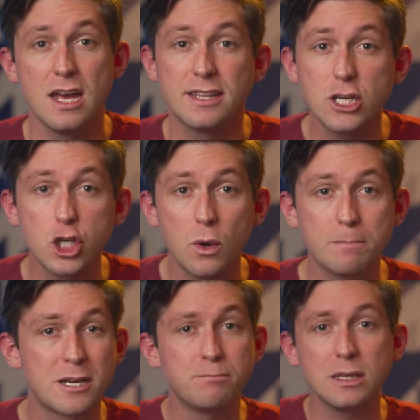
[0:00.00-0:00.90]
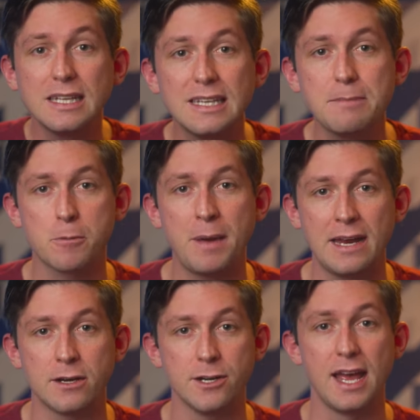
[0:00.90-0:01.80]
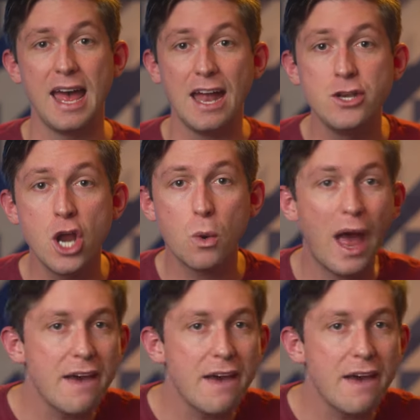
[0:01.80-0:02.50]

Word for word: They show up completely prepared and know